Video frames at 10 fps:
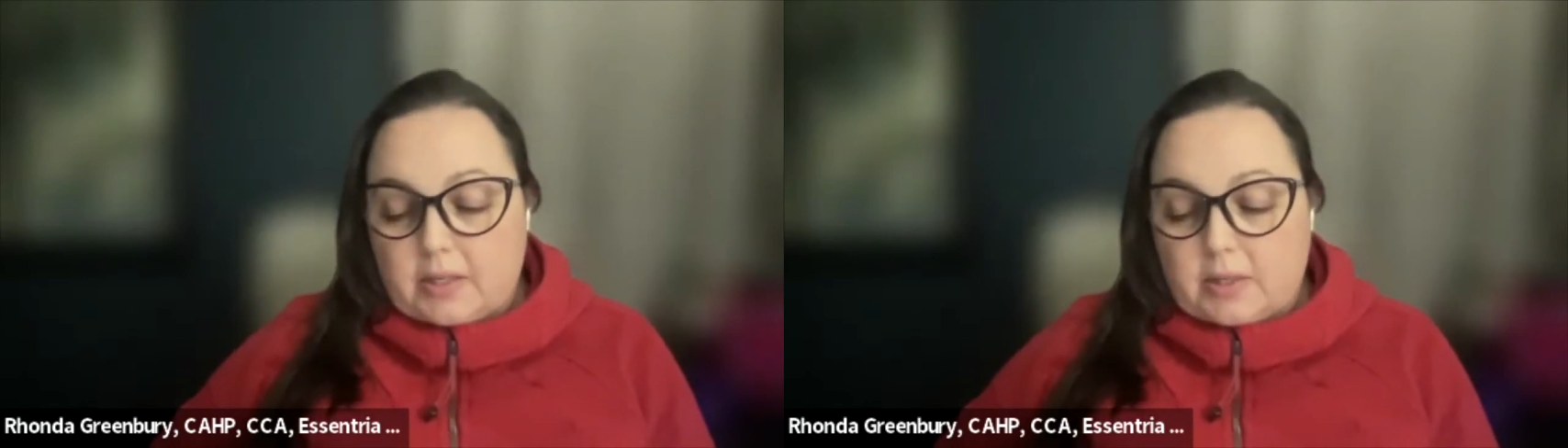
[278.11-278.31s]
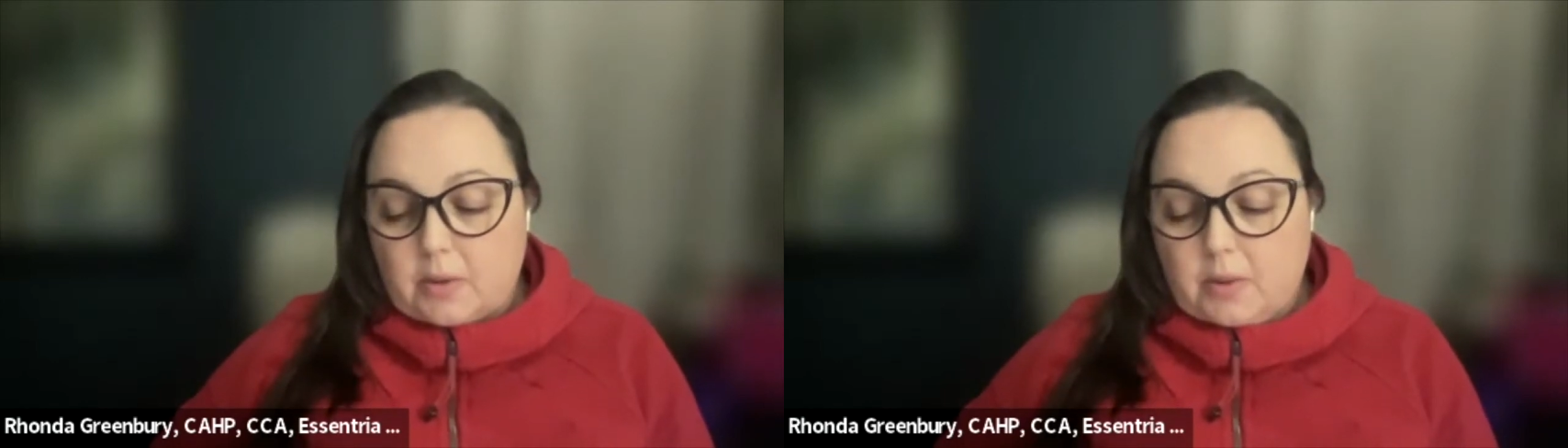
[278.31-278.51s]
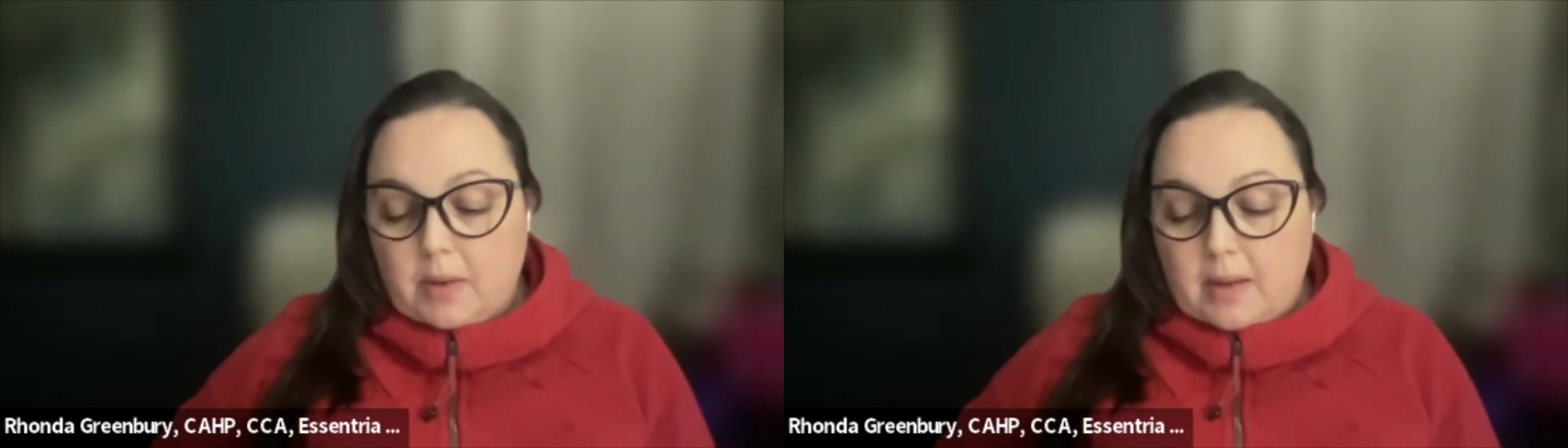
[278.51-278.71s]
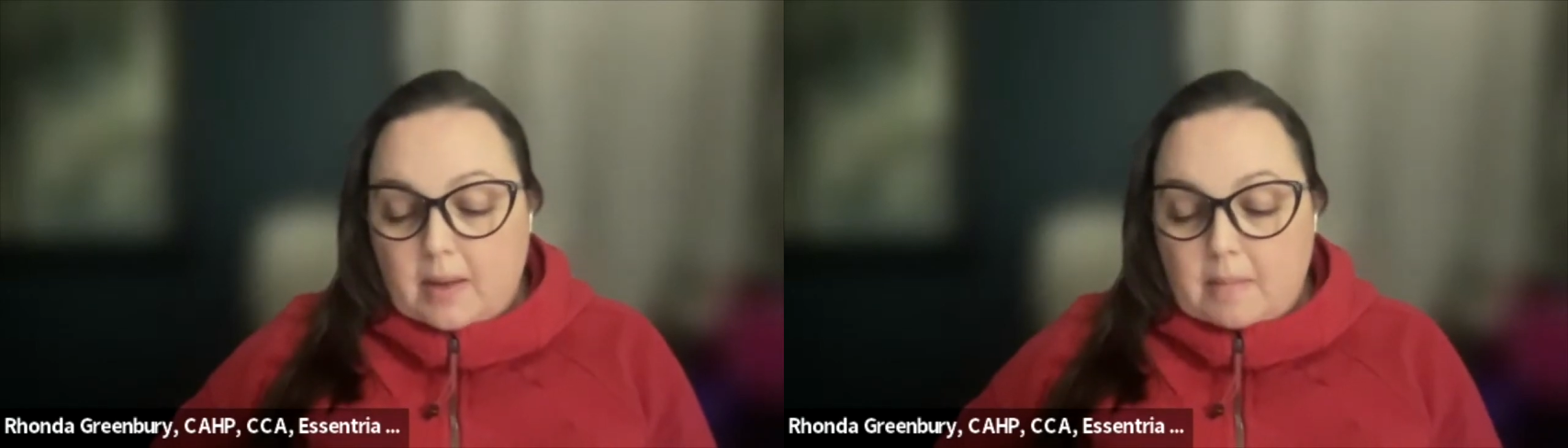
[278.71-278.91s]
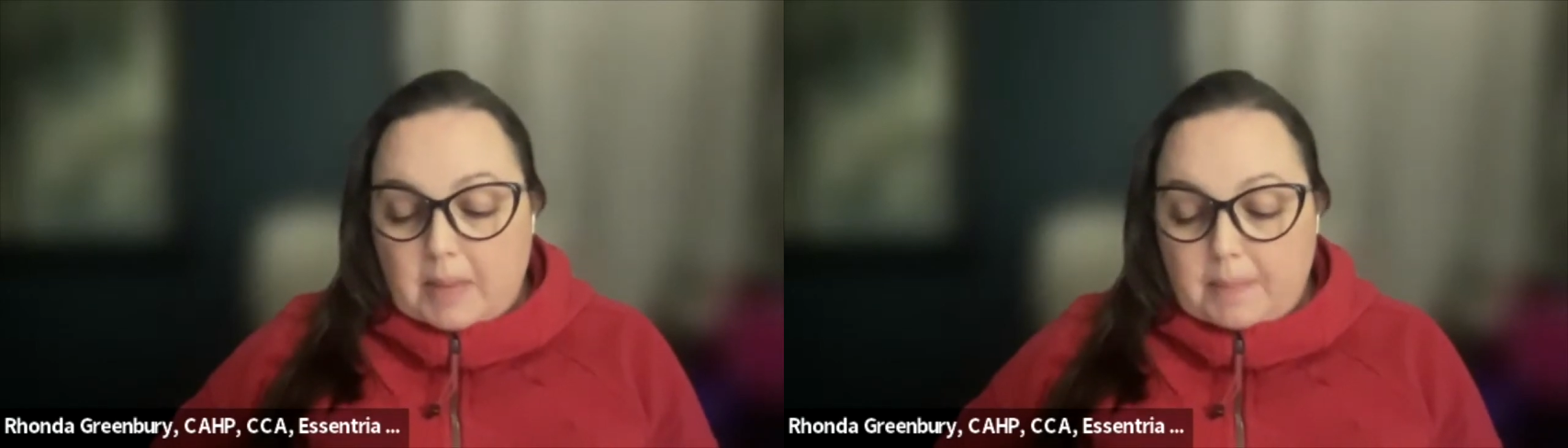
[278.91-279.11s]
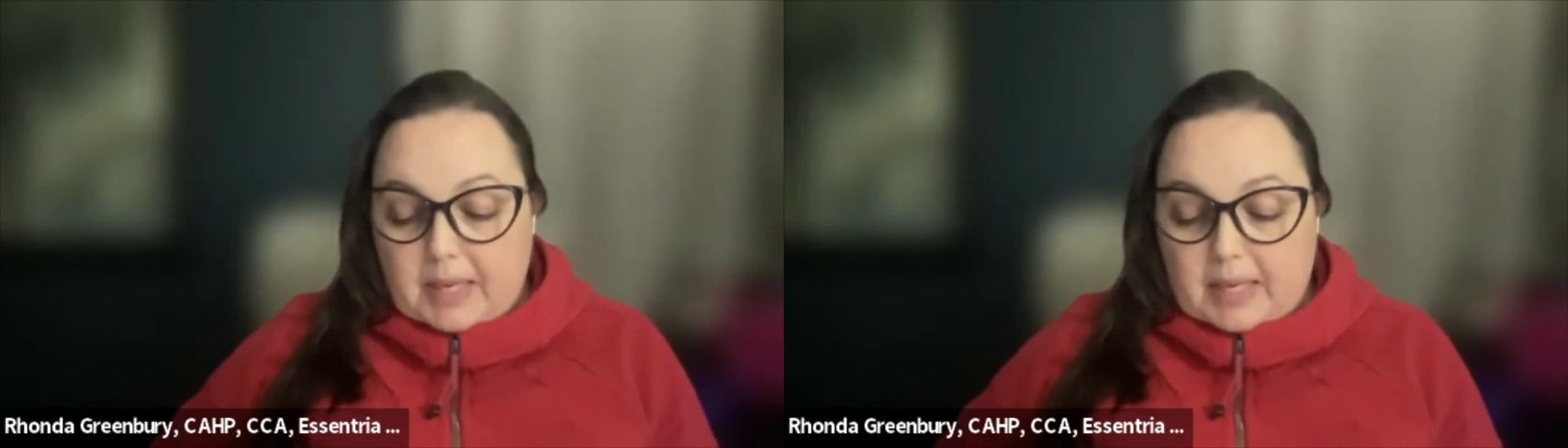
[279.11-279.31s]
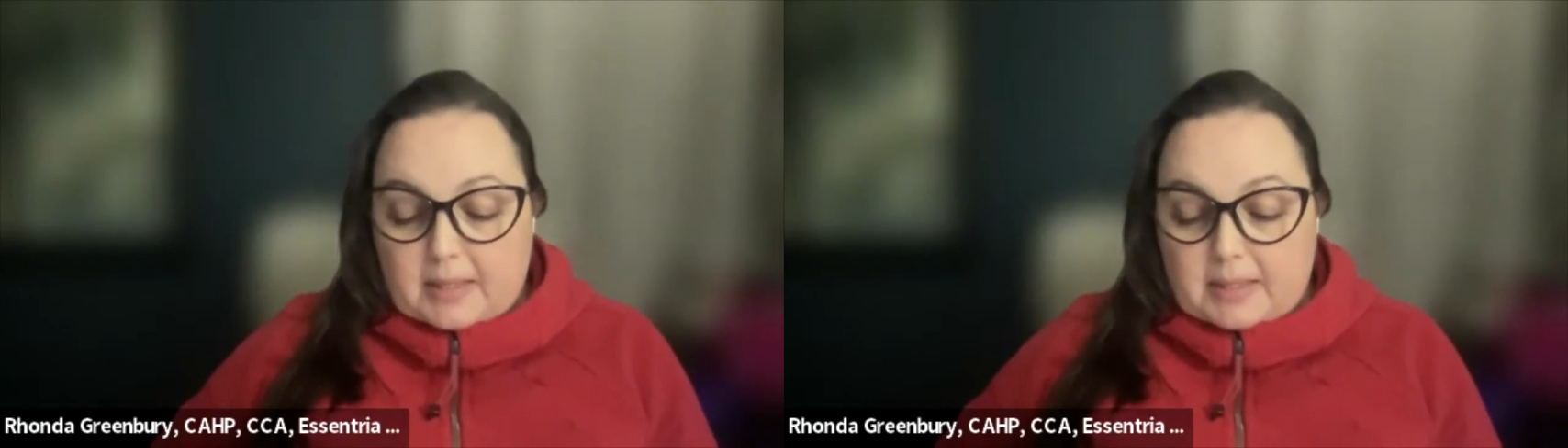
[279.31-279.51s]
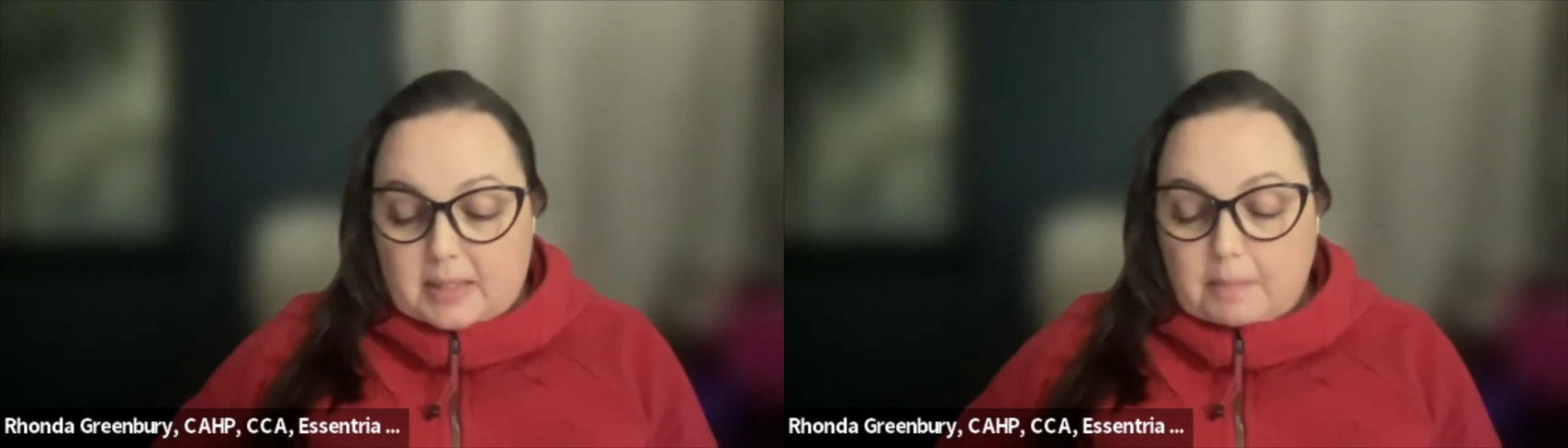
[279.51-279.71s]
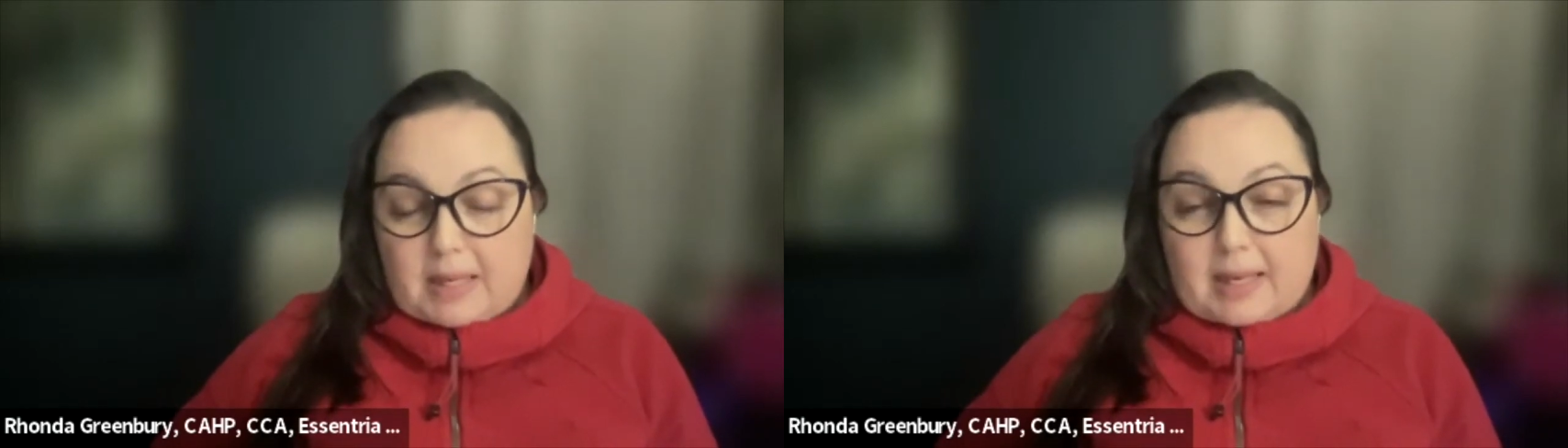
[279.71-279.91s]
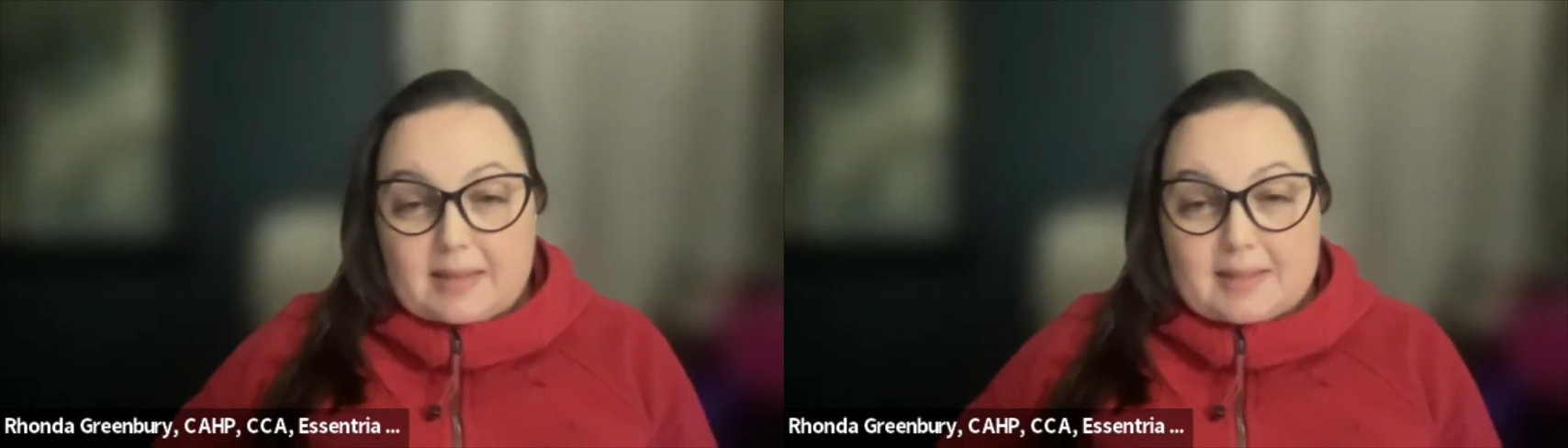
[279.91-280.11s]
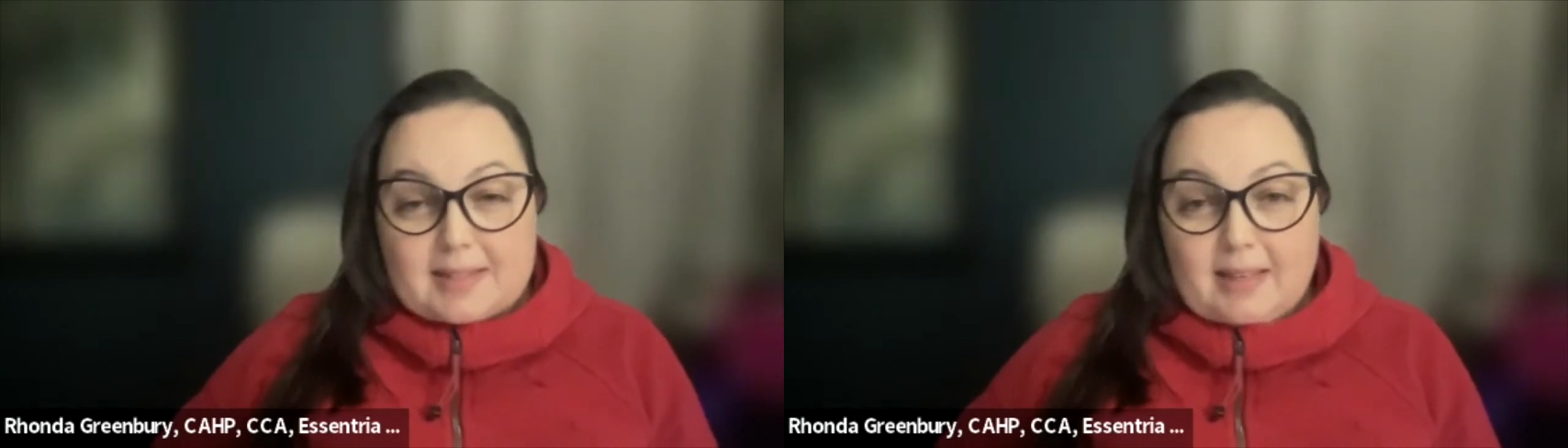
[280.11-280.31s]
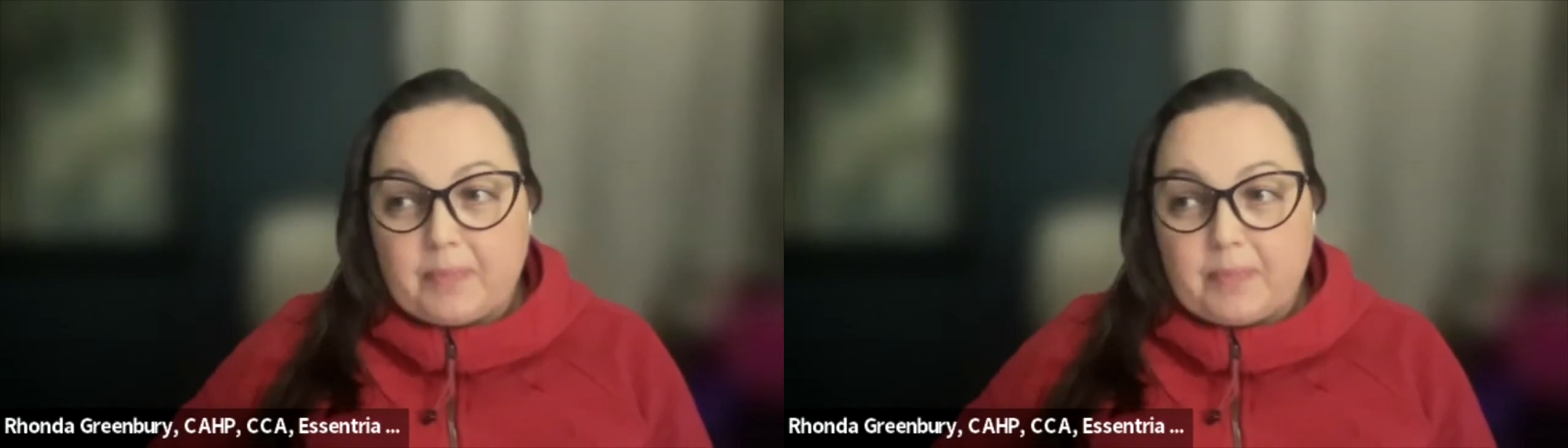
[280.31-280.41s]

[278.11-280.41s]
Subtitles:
So my biggest tip is,